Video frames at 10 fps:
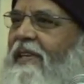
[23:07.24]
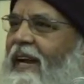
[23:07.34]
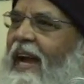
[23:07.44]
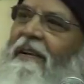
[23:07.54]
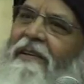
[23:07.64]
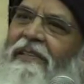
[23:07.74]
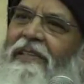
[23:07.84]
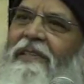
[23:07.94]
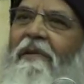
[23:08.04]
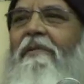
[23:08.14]
here, I have done
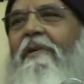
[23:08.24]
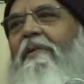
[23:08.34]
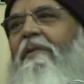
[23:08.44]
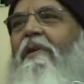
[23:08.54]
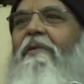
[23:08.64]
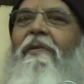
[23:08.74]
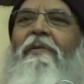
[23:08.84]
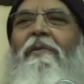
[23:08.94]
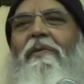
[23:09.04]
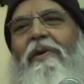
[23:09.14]
this.
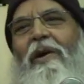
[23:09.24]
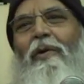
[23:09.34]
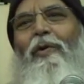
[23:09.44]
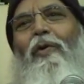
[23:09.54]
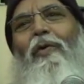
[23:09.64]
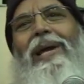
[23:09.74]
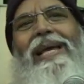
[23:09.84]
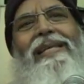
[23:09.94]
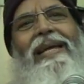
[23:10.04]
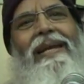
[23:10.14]
Who
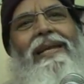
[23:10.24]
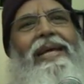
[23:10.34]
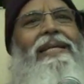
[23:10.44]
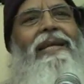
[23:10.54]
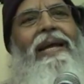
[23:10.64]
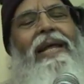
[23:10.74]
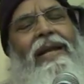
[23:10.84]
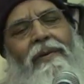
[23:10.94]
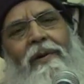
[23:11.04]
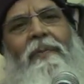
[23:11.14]
is interested
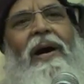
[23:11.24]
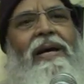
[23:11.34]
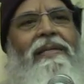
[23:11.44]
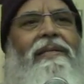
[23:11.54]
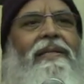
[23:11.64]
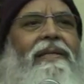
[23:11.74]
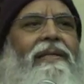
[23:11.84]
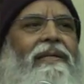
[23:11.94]
in our past?